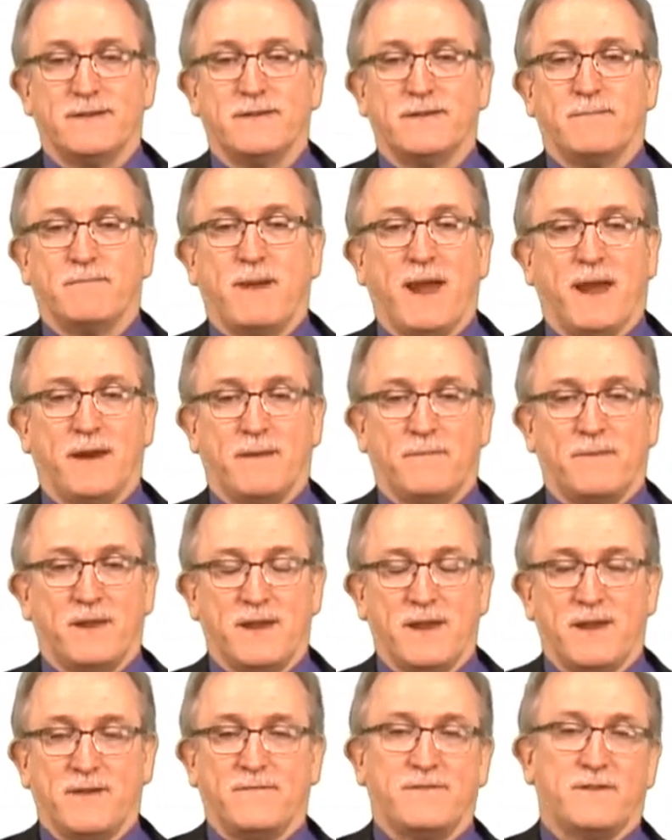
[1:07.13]

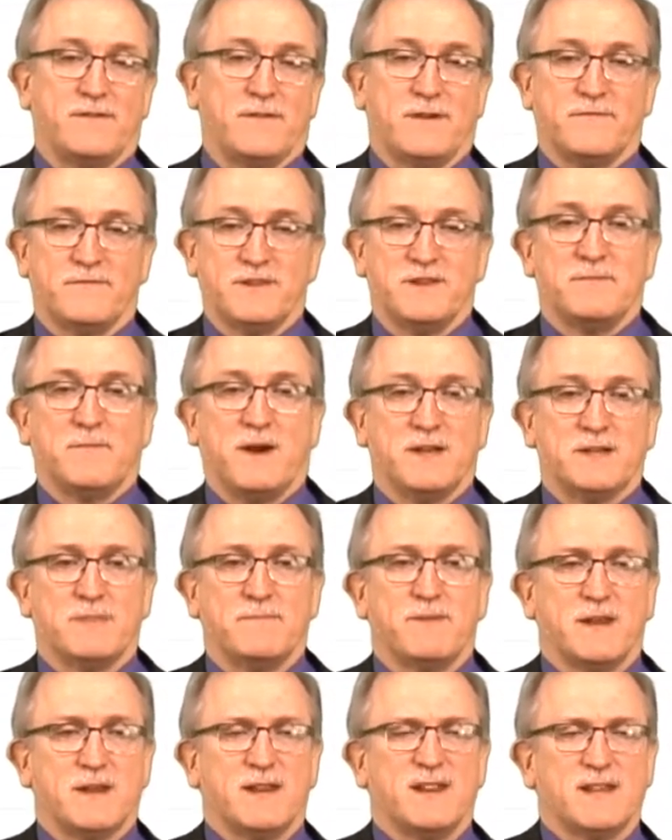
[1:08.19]
panoply of
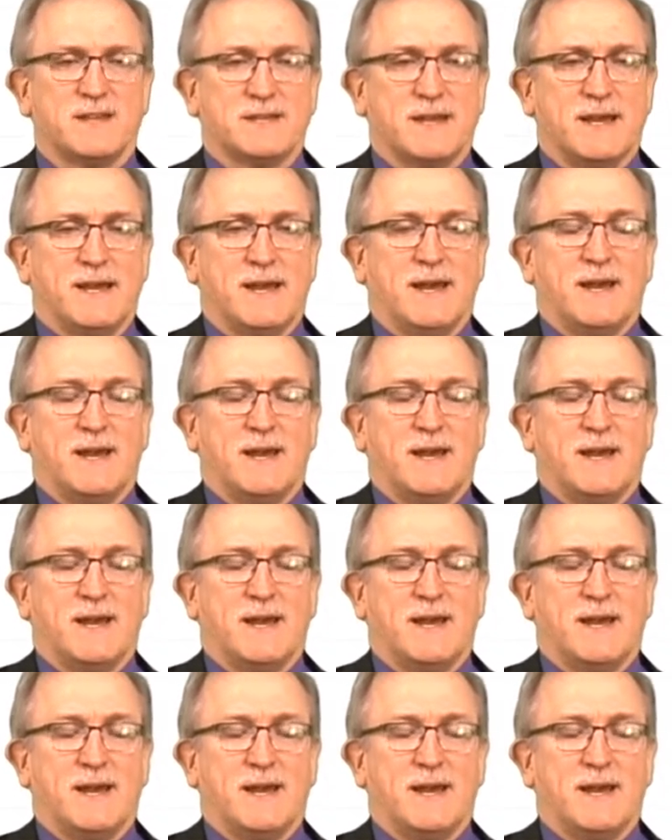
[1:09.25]
responsibilities.